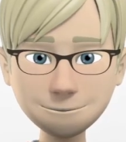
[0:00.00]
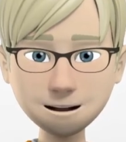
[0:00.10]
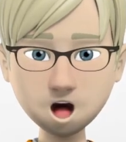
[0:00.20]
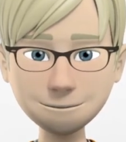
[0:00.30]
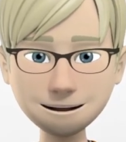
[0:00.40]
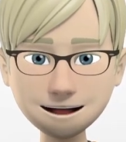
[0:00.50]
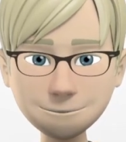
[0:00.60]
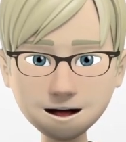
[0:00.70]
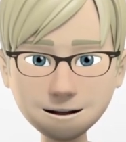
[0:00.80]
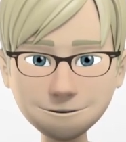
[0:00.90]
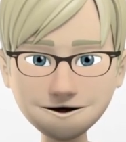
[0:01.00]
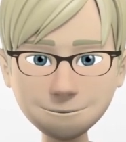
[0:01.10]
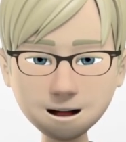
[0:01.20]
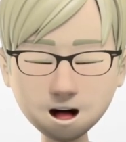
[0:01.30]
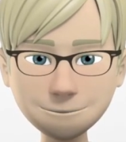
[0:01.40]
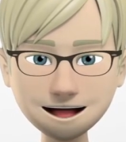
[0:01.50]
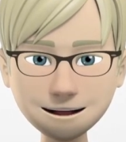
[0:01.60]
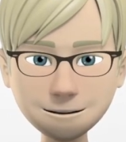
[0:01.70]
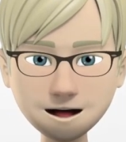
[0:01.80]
Once the battery is connected,